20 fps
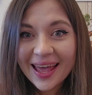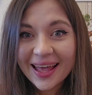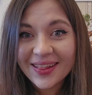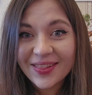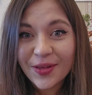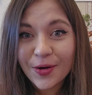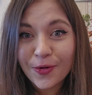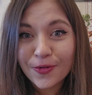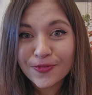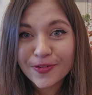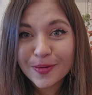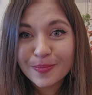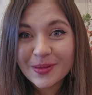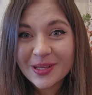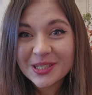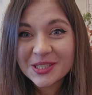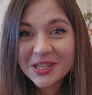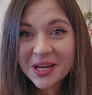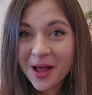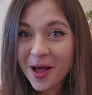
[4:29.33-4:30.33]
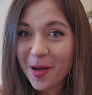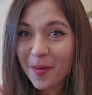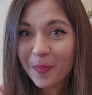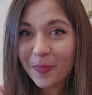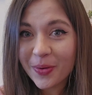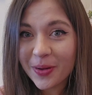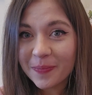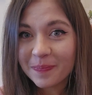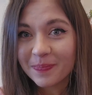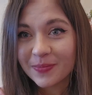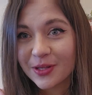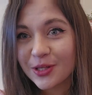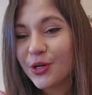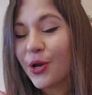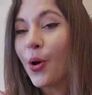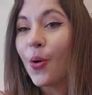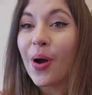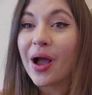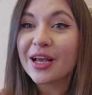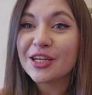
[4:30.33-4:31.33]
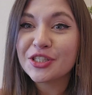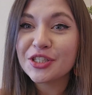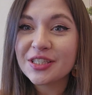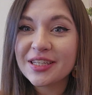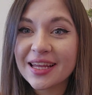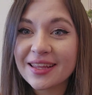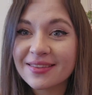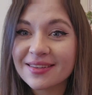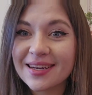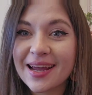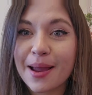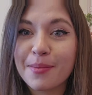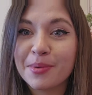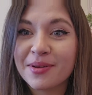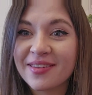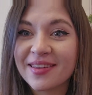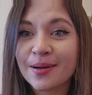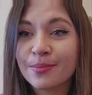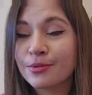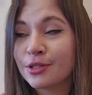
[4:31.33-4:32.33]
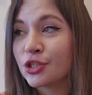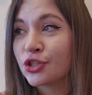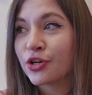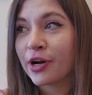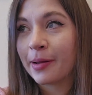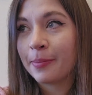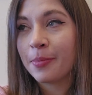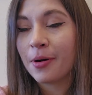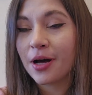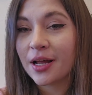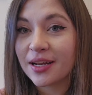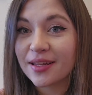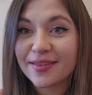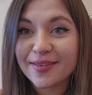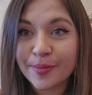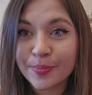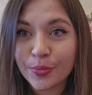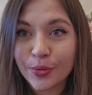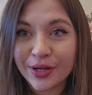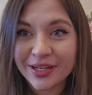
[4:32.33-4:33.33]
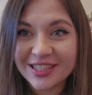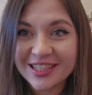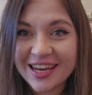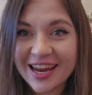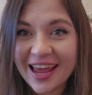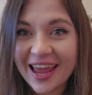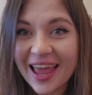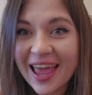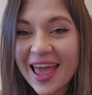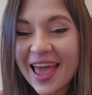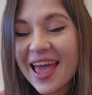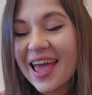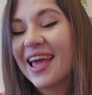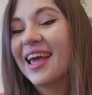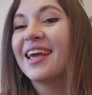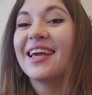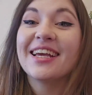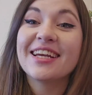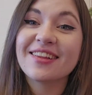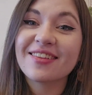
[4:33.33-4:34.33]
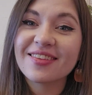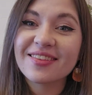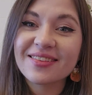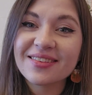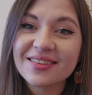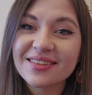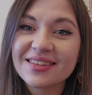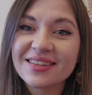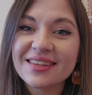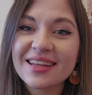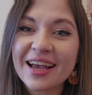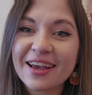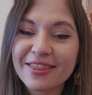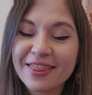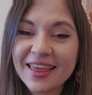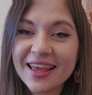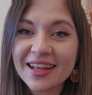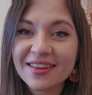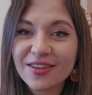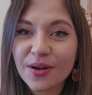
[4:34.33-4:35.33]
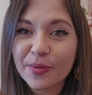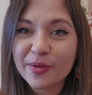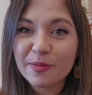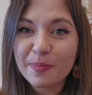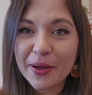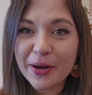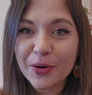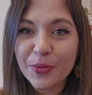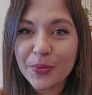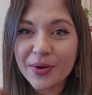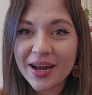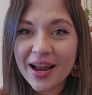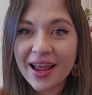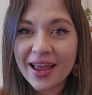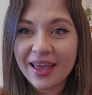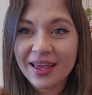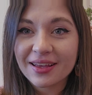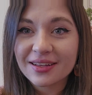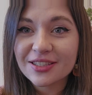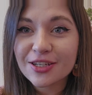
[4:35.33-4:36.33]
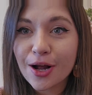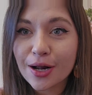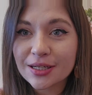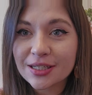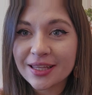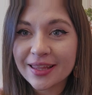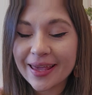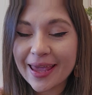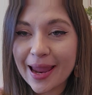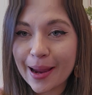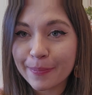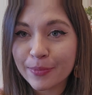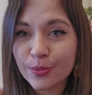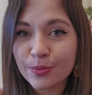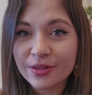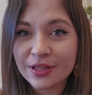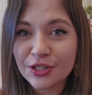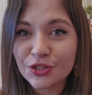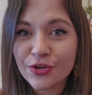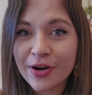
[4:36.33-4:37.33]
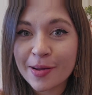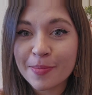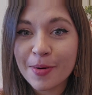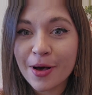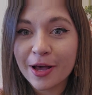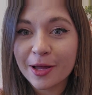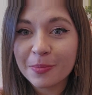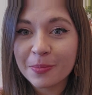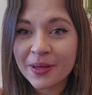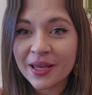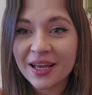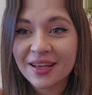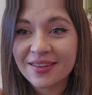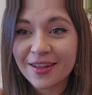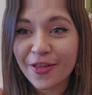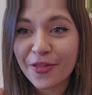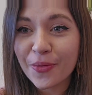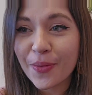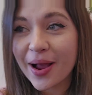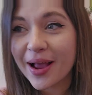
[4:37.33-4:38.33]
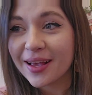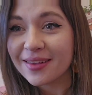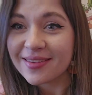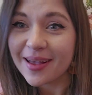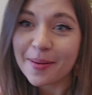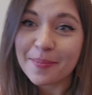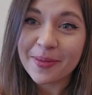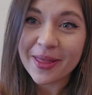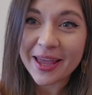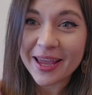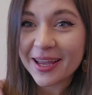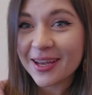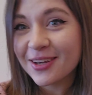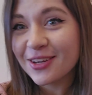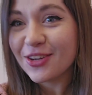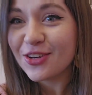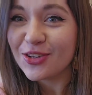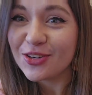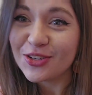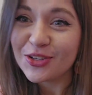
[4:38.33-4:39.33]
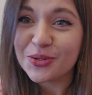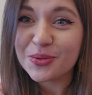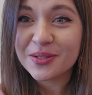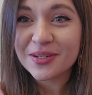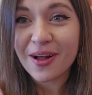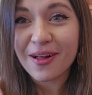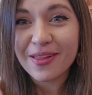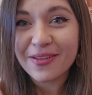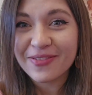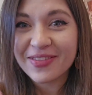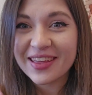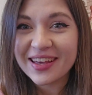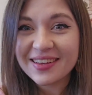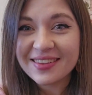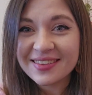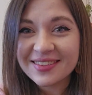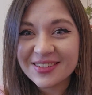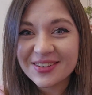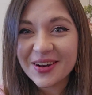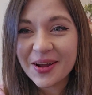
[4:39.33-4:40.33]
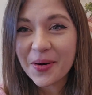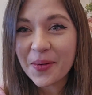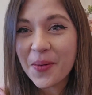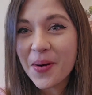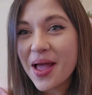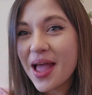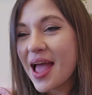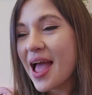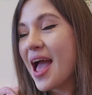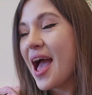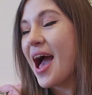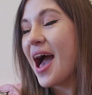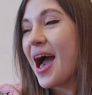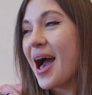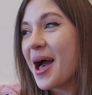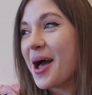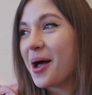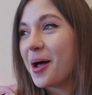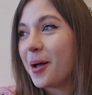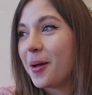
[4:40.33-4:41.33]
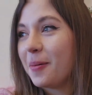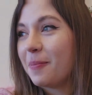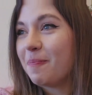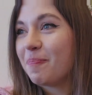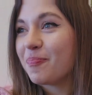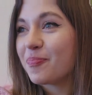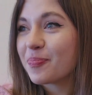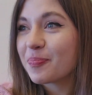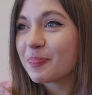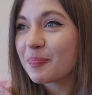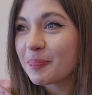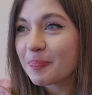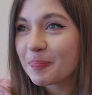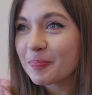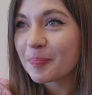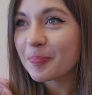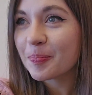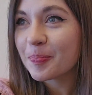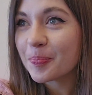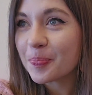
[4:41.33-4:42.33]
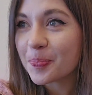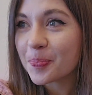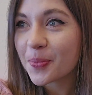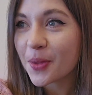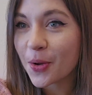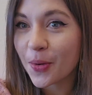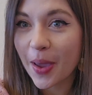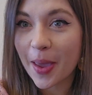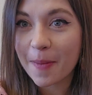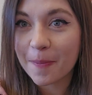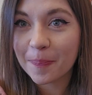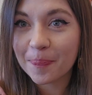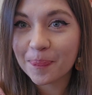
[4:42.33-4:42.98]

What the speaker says: Hello from the shop. You know, I should take the time to set up the tripod at some point today. I think it's always better when I talk to the camera with the tripod, because otherwise I'm like doing all of this, you know? Okay.